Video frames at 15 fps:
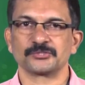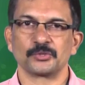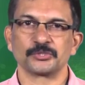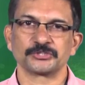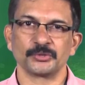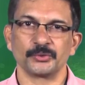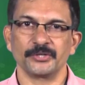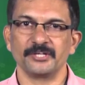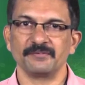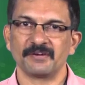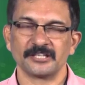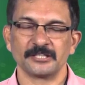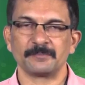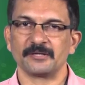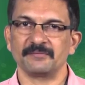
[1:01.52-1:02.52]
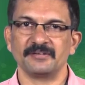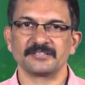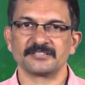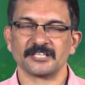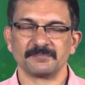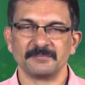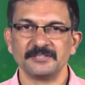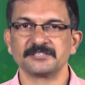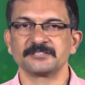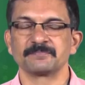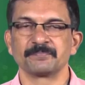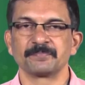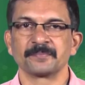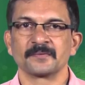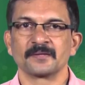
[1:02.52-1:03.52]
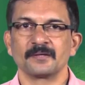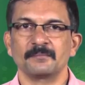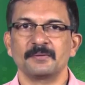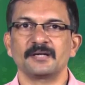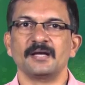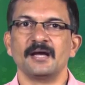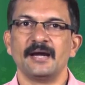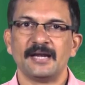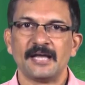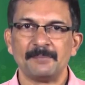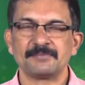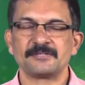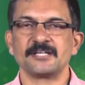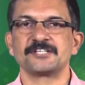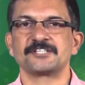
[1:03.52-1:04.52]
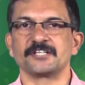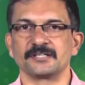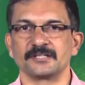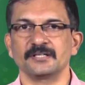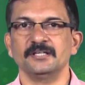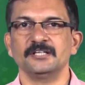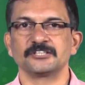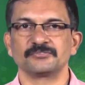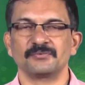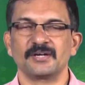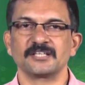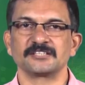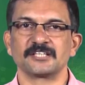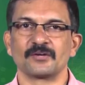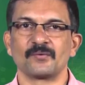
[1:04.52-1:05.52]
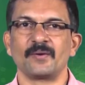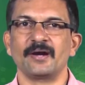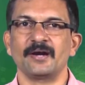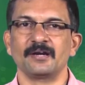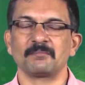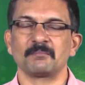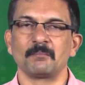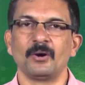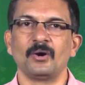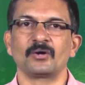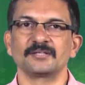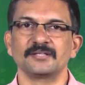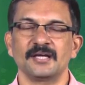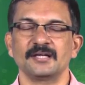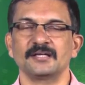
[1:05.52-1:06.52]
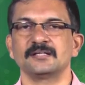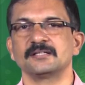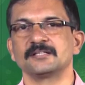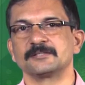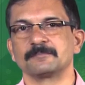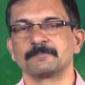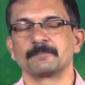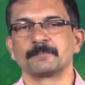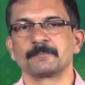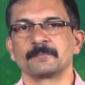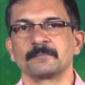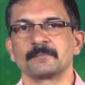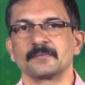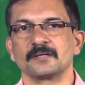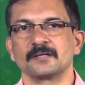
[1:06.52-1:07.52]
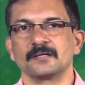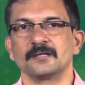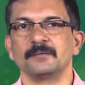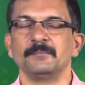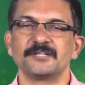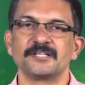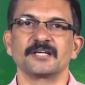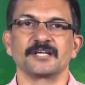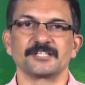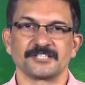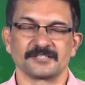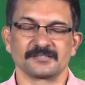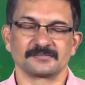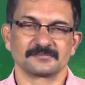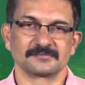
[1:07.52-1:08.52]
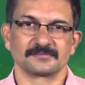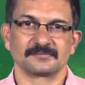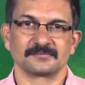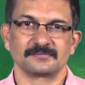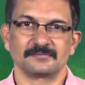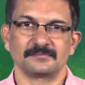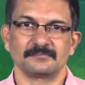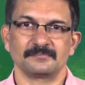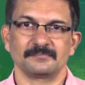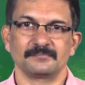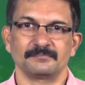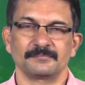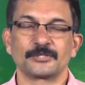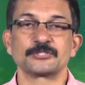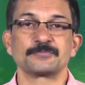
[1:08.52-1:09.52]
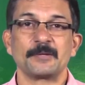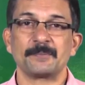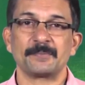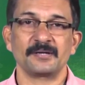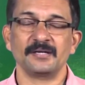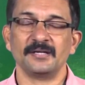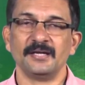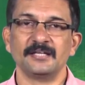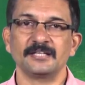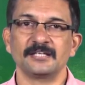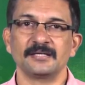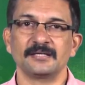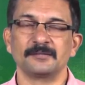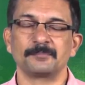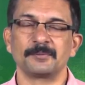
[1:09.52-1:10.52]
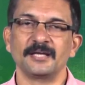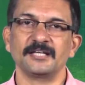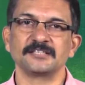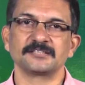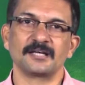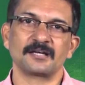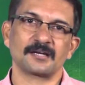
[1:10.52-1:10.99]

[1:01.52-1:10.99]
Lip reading: also in one of the previous segments, but adaptation is what is required more than mitigation, because people in the place